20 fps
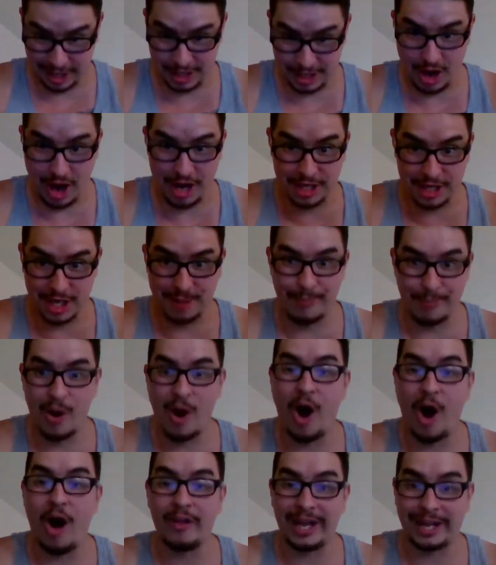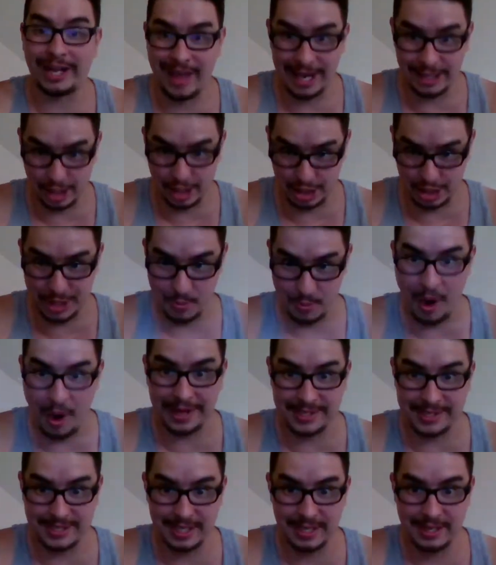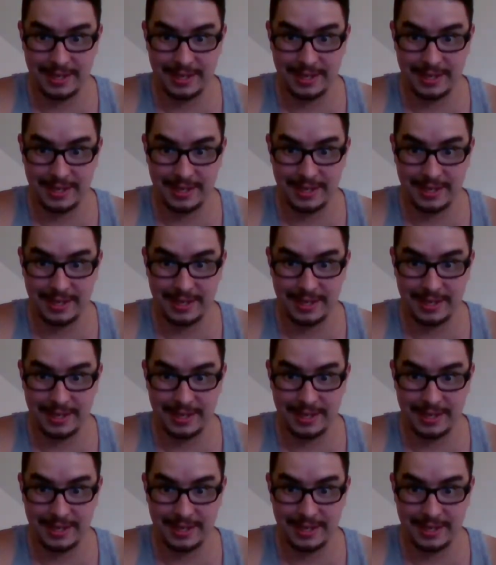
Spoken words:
Andrade in a brawl, like that's what she wants.